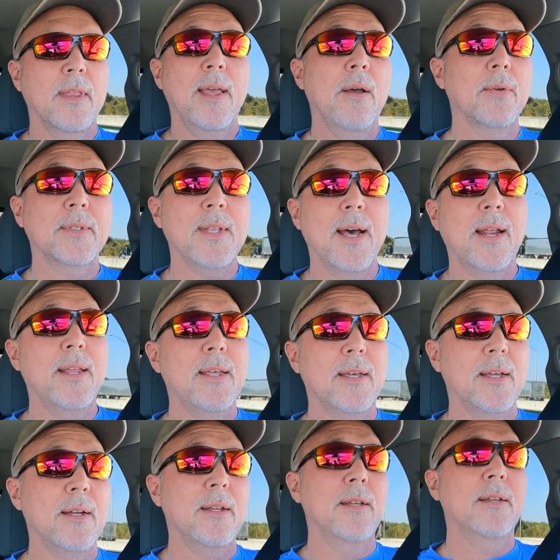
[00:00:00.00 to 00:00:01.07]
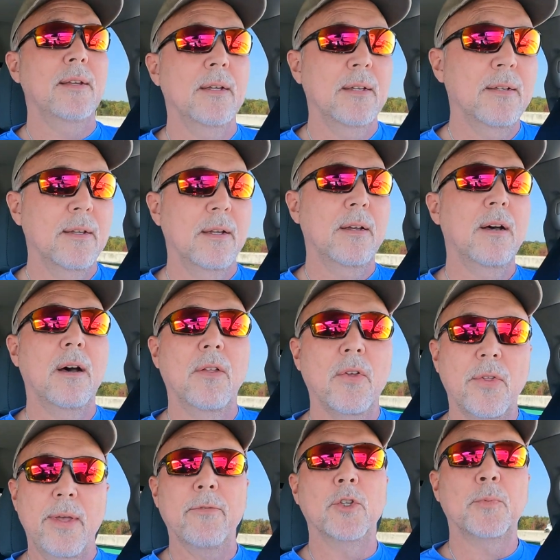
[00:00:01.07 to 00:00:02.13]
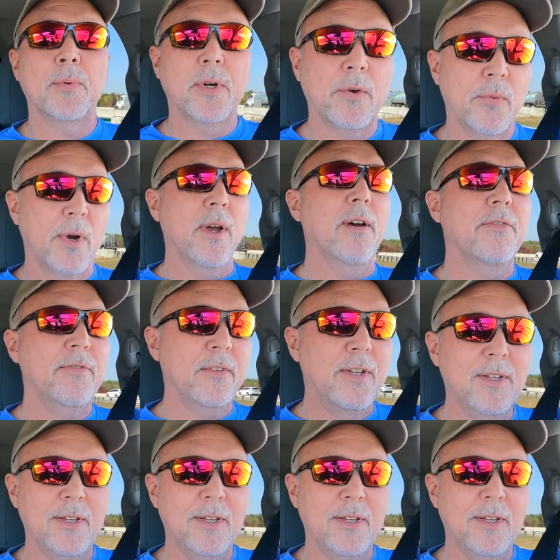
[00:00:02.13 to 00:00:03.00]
That was not it, although that was pretty rough.